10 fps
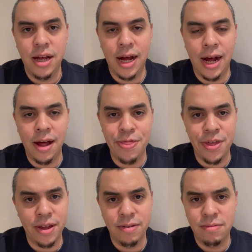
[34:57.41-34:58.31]

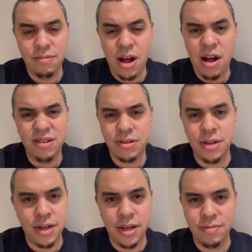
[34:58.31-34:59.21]
that aren't
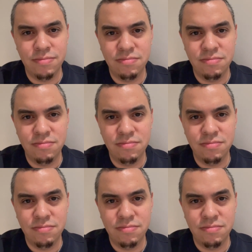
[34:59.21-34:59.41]
going to